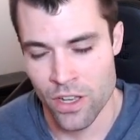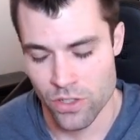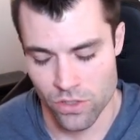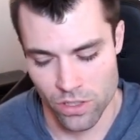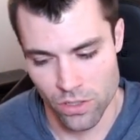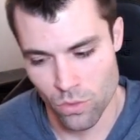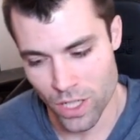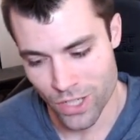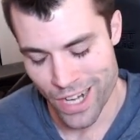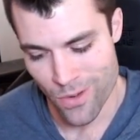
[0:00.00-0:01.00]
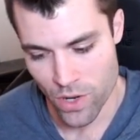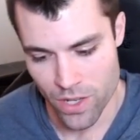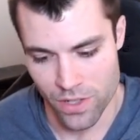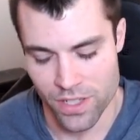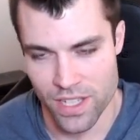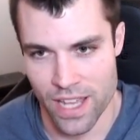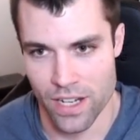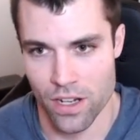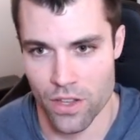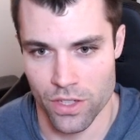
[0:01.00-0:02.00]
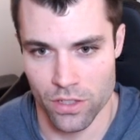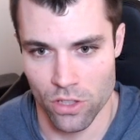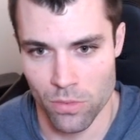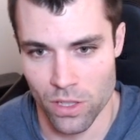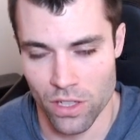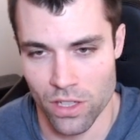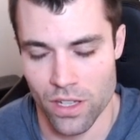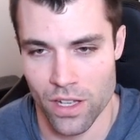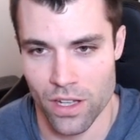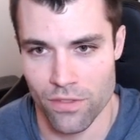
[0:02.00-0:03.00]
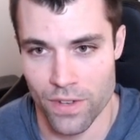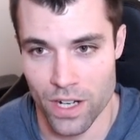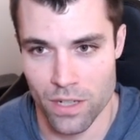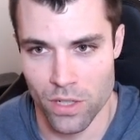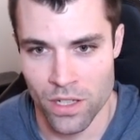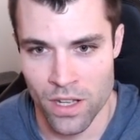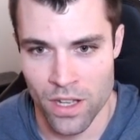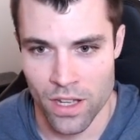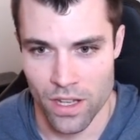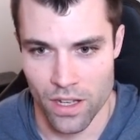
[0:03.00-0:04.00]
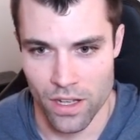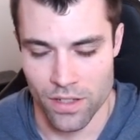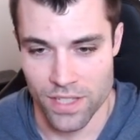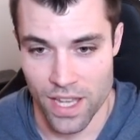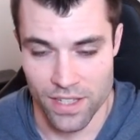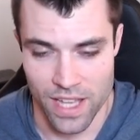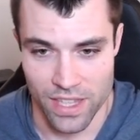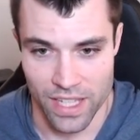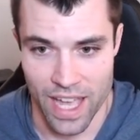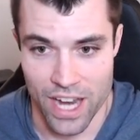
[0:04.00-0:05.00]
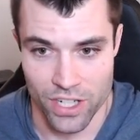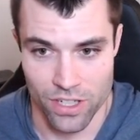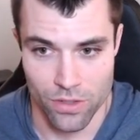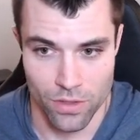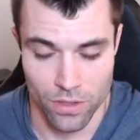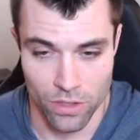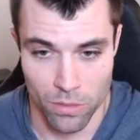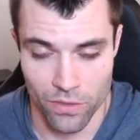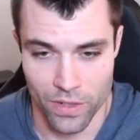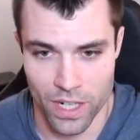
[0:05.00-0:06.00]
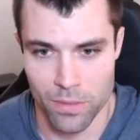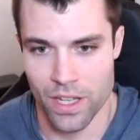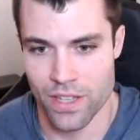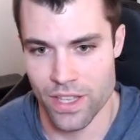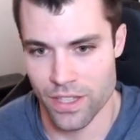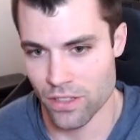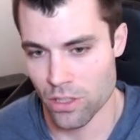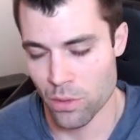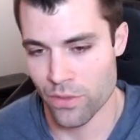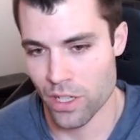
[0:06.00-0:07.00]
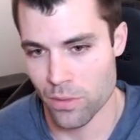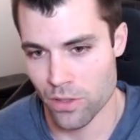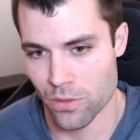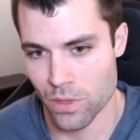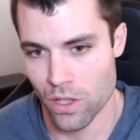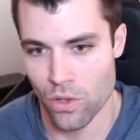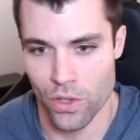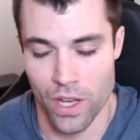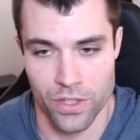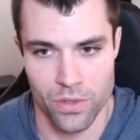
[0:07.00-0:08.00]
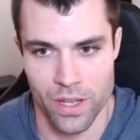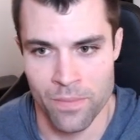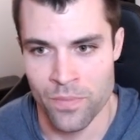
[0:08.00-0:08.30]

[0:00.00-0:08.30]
So there's a little workaround where you can set it on the global variable, set the cache to the global variable, and then the global variable will hold on to it.